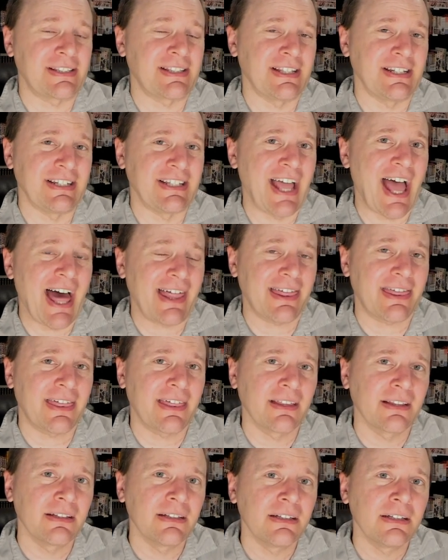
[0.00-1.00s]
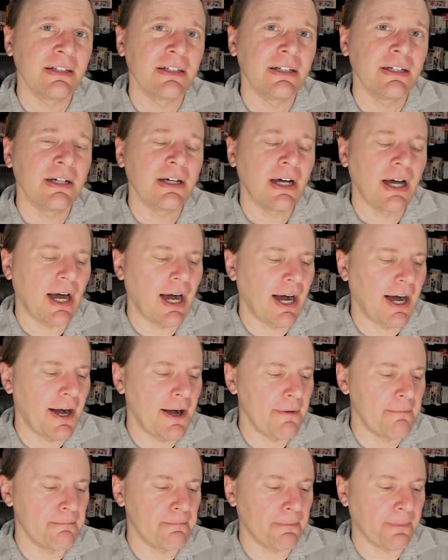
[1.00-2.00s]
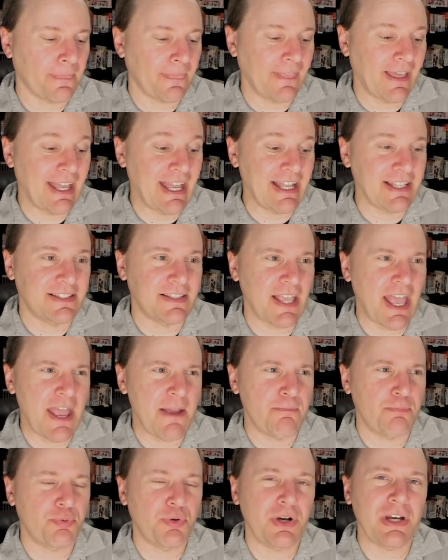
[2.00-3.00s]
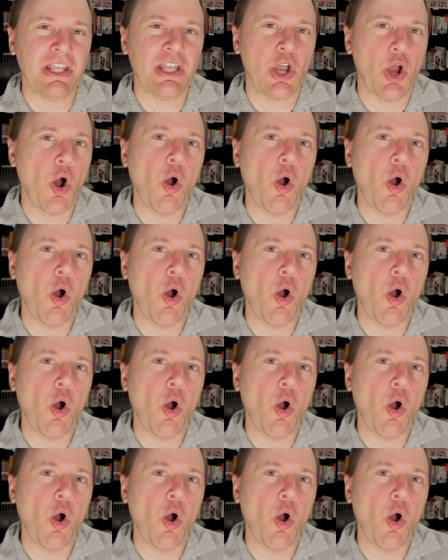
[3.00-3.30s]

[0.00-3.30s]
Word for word: to death. Um, it's a pretty